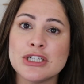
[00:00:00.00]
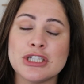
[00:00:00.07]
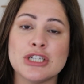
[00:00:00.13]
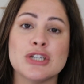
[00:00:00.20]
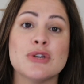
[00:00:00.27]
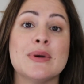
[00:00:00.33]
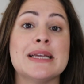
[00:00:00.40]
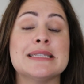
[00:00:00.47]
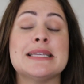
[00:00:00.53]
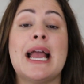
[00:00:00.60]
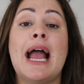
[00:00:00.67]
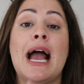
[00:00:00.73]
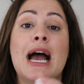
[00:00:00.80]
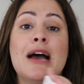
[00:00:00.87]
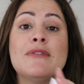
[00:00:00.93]
to do is
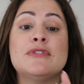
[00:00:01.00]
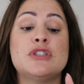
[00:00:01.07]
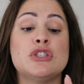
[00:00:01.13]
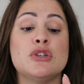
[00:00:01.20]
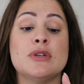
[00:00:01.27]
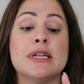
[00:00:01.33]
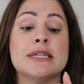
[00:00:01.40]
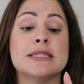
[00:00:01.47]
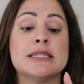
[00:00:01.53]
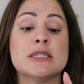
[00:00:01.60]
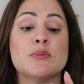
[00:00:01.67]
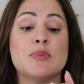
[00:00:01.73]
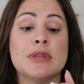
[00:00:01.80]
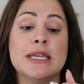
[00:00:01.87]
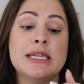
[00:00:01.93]
have students
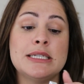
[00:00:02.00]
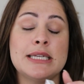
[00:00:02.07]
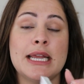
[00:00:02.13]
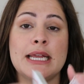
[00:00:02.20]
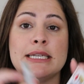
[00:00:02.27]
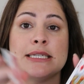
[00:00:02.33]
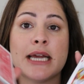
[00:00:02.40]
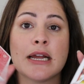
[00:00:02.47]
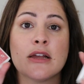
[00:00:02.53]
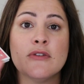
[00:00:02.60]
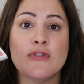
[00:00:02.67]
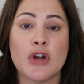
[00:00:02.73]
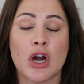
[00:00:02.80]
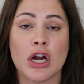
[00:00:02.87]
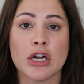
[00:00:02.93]
split a deck
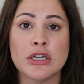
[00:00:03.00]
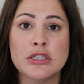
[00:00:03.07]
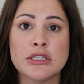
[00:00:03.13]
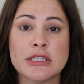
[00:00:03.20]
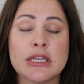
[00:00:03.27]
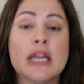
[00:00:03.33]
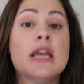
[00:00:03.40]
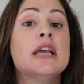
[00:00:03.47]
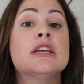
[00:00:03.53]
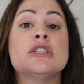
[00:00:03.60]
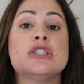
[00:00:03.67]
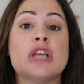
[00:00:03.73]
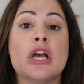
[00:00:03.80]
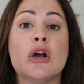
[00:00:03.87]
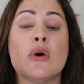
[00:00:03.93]
of cards.
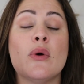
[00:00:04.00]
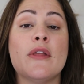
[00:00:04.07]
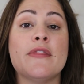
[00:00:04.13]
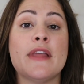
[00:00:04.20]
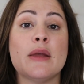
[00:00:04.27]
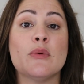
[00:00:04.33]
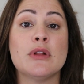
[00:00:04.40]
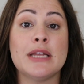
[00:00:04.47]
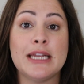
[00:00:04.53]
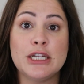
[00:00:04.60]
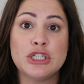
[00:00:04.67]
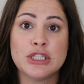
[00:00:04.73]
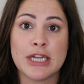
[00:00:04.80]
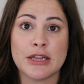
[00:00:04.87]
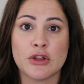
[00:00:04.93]
So they will
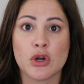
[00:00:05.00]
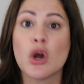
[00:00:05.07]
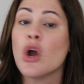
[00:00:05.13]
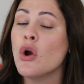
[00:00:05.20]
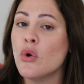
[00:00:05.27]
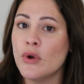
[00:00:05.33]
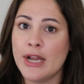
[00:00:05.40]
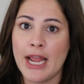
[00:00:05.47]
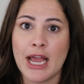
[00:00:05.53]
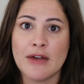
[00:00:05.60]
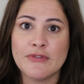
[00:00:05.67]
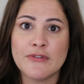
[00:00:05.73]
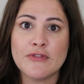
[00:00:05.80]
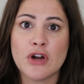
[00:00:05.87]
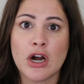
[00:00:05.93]
each get their own
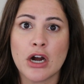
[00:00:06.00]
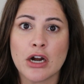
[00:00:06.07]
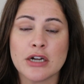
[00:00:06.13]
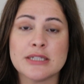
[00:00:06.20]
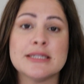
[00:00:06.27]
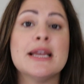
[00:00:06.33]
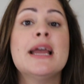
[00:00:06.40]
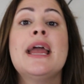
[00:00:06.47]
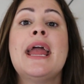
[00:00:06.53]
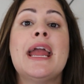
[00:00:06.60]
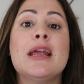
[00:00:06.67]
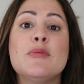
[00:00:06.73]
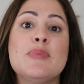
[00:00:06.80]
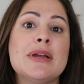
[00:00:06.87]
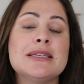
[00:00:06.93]
half of cards
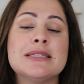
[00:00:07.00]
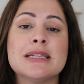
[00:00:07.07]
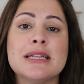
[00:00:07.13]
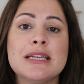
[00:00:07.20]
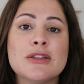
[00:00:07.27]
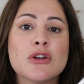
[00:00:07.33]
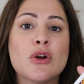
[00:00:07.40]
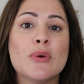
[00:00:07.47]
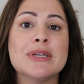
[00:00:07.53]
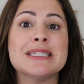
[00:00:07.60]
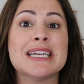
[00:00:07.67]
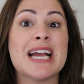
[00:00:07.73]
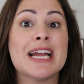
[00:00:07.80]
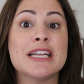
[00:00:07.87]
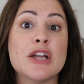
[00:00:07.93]
and basically they're going
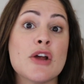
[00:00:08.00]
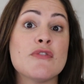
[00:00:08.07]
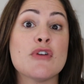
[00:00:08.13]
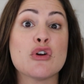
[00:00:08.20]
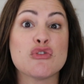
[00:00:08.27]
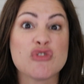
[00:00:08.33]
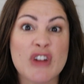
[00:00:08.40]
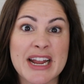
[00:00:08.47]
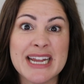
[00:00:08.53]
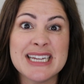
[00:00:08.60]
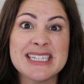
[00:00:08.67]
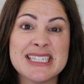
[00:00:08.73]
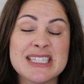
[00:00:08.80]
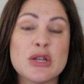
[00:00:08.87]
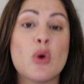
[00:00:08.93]
to kind of
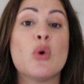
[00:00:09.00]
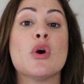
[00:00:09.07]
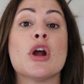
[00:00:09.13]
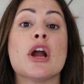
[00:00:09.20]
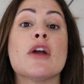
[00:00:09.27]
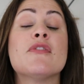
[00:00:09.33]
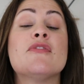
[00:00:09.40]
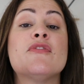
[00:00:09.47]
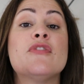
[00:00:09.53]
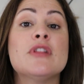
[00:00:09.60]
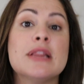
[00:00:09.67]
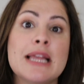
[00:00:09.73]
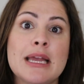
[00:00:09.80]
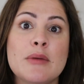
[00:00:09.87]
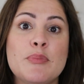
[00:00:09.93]
race or
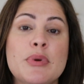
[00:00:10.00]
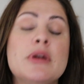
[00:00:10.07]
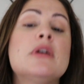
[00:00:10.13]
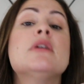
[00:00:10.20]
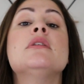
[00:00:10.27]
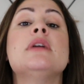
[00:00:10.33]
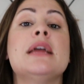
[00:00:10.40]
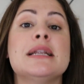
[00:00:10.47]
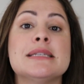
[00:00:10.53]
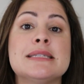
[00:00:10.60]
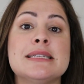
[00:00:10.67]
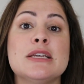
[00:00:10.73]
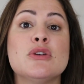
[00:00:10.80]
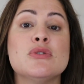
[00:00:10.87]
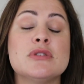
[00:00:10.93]
flip and
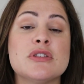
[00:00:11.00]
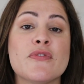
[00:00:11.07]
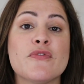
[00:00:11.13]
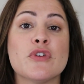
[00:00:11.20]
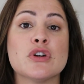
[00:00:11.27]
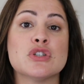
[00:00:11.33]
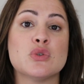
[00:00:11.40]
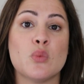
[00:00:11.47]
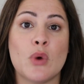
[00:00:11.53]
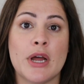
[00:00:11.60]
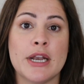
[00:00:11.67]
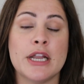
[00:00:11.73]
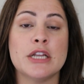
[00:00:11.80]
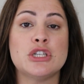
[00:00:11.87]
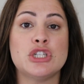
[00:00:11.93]
see who's the first
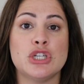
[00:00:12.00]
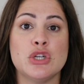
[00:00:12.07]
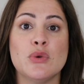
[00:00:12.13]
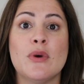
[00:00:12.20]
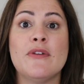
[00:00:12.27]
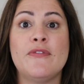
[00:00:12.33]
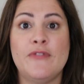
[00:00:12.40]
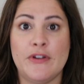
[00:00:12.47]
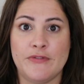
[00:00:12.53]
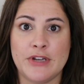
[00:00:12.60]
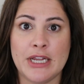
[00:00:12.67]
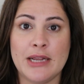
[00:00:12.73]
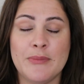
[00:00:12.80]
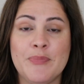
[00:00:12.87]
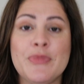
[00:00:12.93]
one to
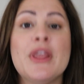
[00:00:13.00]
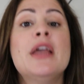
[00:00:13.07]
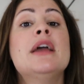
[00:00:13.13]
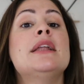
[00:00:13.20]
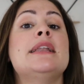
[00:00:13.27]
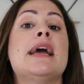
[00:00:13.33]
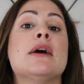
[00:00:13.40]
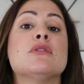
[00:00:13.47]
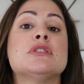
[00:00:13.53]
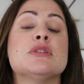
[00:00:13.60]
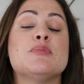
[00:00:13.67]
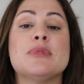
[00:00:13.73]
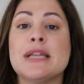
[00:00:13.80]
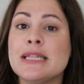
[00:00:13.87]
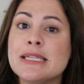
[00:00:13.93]
50. Now,
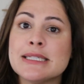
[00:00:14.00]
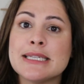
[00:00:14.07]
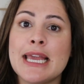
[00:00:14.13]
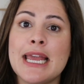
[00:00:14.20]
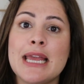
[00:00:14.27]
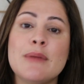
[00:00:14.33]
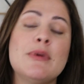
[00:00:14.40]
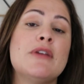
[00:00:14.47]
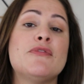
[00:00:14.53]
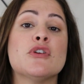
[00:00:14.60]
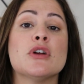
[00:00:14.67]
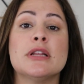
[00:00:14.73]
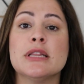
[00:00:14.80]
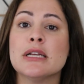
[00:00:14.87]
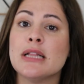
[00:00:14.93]
to play this game, if
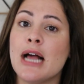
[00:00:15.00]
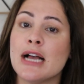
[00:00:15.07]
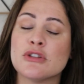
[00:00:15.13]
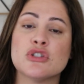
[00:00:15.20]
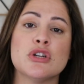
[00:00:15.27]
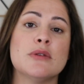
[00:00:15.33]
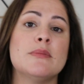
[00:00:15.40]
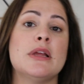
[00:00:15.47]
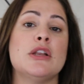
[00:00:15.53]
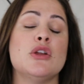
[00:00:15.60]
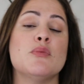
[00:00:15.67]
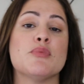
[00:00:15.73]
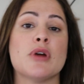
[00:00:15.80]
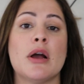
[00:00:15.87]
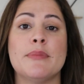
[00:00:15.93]
you're in the classroom and
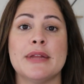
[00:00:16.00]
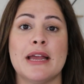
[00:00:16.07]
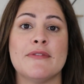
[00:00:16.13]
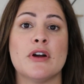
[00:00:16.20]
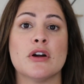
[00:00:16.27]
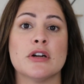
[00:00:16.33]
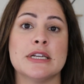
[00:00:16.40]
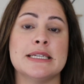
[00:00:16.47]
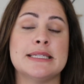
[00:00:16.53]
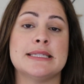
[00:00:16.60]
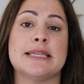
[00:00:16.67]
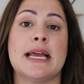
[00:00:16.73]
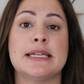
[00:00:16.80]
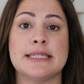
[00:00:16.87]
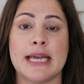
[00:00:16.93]
you probably have already
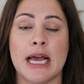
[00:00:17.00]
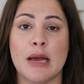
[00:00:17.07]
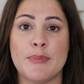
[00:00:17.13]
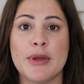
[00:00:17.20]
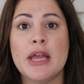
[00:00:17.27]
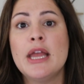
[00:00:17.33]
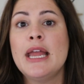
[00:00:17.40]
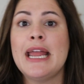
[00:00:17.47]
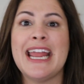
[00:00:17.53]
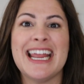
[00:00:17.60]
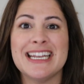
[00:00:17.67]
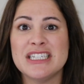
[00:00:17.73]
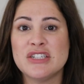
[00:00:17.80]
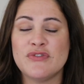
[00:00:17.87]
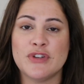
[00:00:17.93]
set up
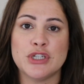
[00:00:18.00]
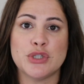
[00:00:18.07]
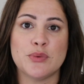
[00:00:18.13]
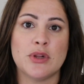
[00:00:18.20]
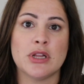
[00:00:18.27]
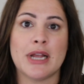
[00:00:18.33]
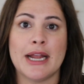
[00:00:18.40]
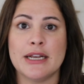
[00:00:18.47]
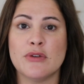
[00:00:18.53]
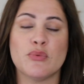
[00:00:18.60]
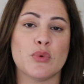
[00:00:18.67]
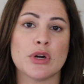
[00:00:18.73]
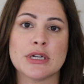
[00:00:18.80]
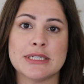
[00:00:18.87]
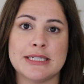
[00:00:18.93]
individual kind of
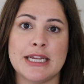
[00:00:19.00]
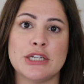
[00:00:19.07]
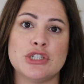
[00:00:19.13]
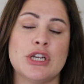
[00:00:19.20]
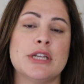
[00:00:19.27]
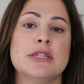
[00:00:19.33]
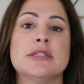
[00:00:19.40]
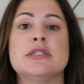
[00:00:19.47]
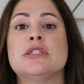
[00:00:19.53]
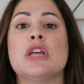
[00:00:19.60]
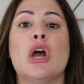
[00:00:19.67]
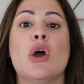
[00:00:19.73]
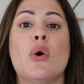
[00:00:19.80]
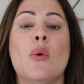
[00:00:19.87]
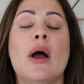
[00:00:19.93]
workstations,
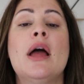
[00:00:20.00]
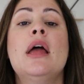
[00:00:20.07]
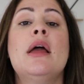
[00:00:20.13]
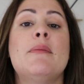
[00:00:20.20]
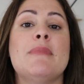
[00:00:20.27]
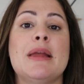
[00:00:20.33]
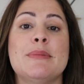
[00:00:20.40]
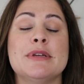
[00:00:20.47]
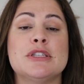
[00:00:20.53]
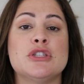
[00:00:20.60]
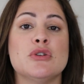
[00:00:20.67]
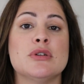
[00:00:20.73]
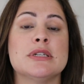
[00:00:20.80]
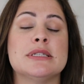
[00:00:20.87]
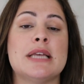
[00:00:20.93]
so maybe
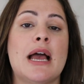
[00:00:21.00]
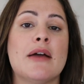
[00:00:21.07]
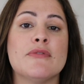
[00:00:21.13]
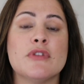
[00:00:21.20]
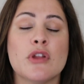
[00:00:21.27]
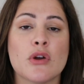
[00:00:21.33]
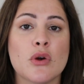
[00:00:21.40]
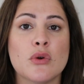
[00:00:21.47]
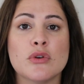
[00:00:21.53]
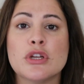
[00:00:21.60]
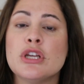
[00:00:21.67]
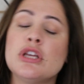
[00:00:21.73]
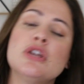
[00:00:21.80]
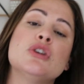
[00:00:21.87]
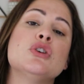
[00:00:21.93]
students have their own
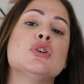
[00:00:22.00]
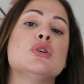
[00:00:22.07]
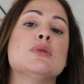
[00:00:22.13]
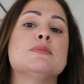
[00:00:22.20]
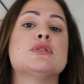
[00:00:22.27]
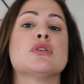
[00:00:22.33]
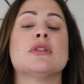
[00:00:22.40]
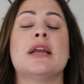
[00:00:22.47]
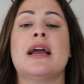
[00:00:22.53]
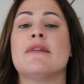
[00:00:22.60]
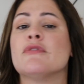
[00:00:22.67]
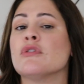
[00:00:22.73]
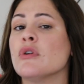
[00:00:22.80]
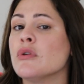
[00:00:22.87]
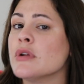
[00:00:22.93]
cubes, or they
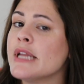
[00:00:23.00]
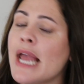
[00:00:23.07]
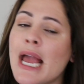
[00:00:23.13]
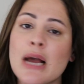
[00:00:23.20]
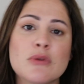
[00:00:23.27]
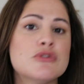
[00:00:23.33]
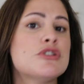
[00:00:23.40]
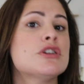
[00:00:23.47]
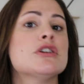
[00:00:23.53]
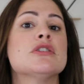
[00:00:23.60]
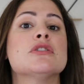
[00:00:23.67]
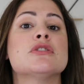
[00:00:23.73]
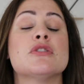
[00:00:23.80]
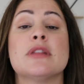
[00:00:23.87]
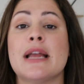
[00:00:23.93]
have their own
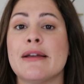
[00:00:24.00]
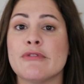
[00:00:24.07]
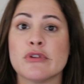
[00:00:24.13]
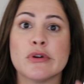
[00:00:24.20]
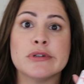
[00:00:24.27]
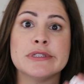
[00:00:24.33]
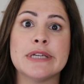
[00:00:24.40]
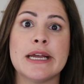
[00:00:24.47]
counters, or they have their own